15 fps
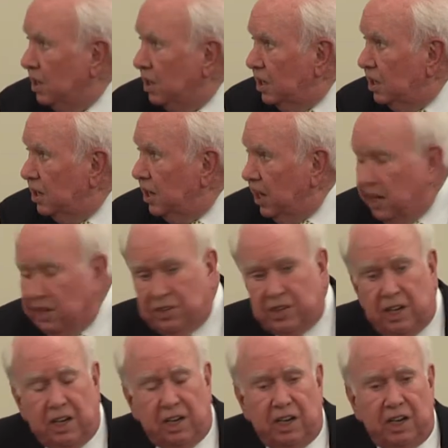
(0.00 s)
He
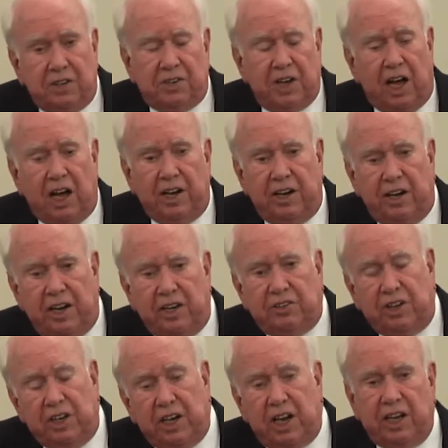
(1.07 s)
died in
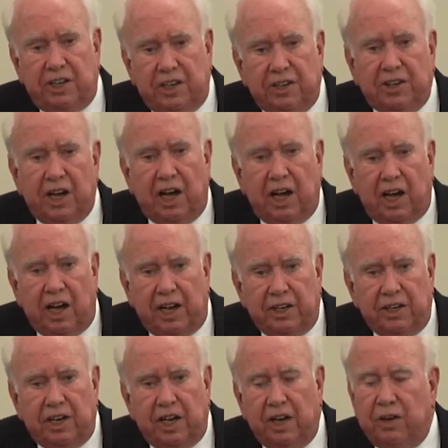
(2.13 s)

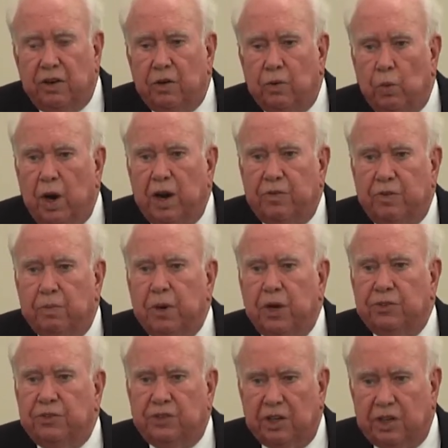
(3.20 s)
1889. And one of the
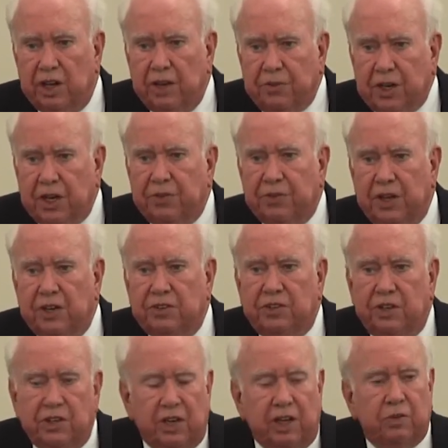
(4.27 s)
most significant things
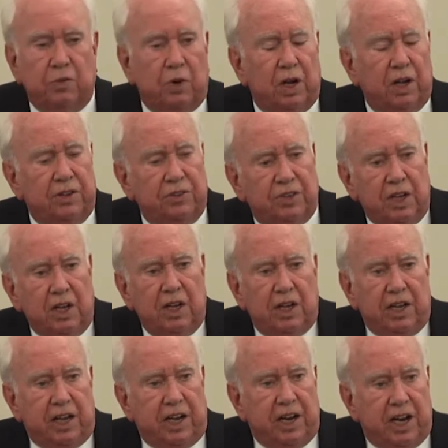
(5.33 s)
he did was
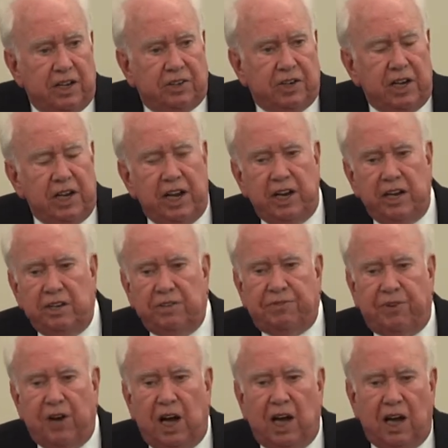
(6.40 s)
in
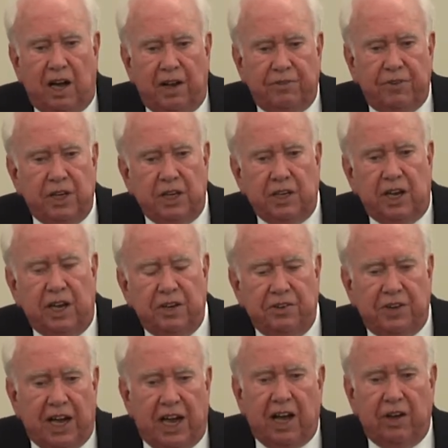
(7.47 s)
1885, he
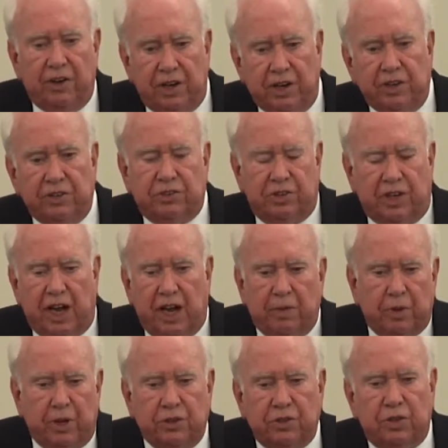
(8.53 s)
endowed and
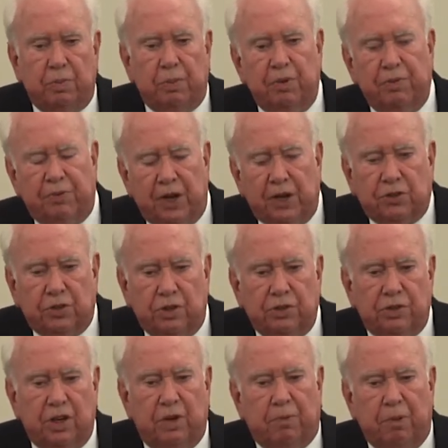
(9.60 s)
established a
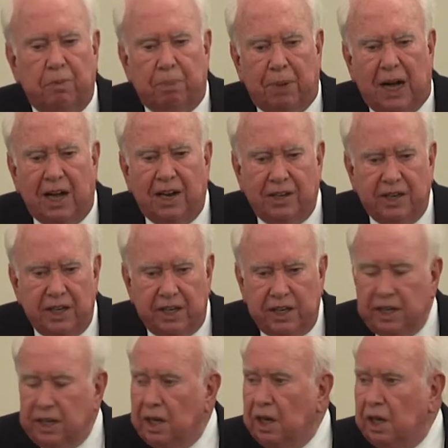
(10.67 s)
professorship of botany,